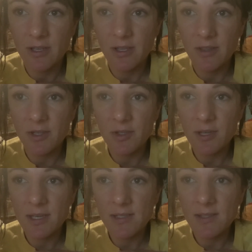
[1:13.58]
The
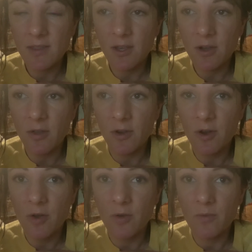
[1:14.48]
trees that they call their
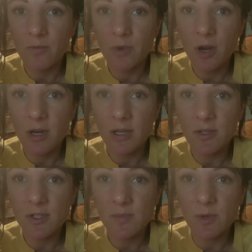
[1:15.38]
home are
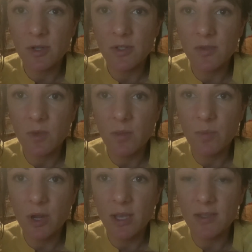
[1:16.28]
interspersed with
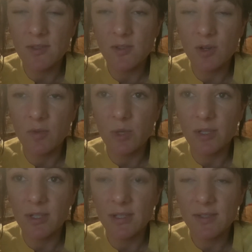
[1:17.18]
brick and stone
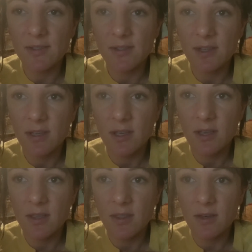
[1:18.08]
buildings.
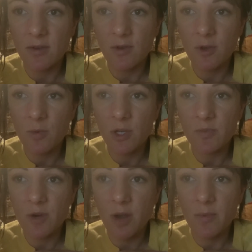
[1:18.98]
They don't know
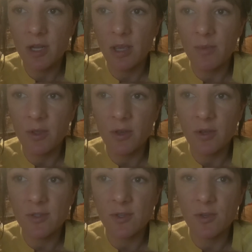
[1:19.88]
which property
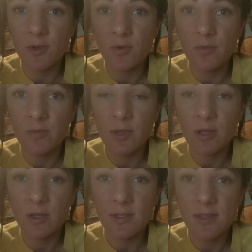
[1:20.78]
belongs to whom.
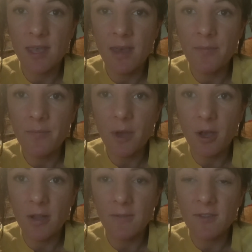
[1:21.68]
To them,
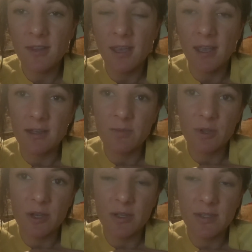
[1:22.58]
all of the land
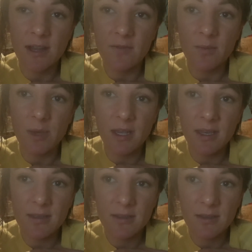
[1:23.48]
belongs to
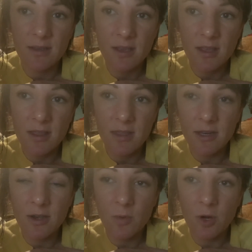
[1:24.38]
everybody. They
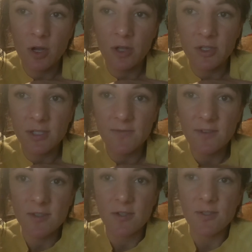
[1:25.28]
know we're all just
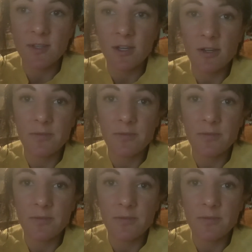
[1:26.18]
visitors here.